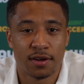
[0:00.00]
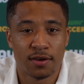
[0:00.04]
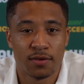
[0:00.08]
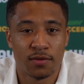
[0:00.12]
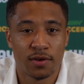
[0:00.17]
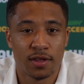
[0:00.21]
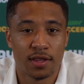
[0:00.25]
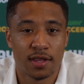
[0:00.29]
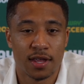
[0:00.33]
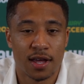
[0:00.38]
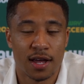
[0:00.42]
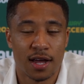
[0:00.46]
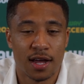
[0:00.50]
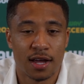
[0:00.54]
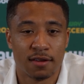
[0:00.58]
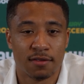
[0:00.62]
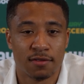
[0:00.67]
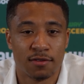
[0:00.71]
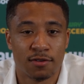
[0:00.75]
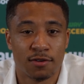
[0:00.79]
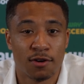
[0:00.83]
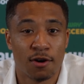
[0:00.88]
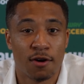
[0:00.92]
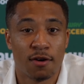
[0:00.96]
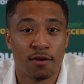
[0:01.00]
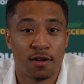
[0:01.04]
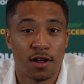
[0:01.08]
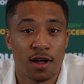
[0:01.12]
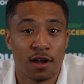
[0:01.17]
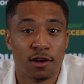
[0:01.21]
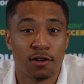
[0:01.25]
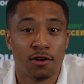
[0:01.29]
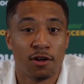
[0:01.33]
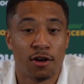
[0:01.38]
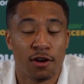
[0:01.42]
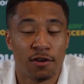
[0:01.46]
with uh, not a
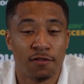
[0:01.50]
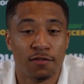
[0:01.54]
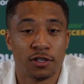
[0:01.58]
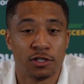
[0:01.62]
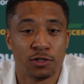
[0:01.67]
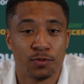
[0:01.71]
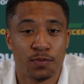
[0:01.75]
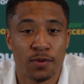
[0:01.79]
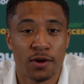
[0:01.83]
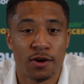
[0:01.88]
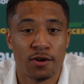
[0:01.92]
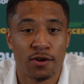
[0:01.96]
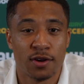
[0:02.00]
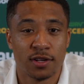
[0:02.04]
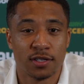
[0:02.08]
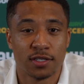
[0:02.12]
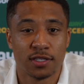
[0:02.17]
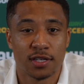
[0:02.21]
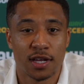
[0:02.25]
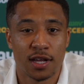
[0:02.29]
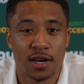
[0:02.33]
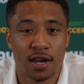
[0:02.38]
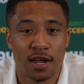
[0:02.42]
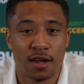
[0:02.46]
lot of experience at